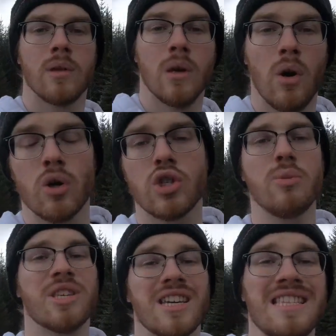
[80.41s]
Archie
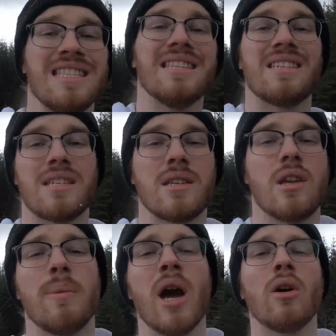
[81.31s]
was sentenced to
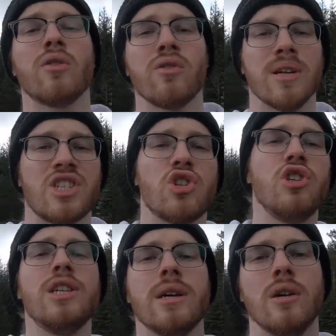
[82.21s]
be hung from a tree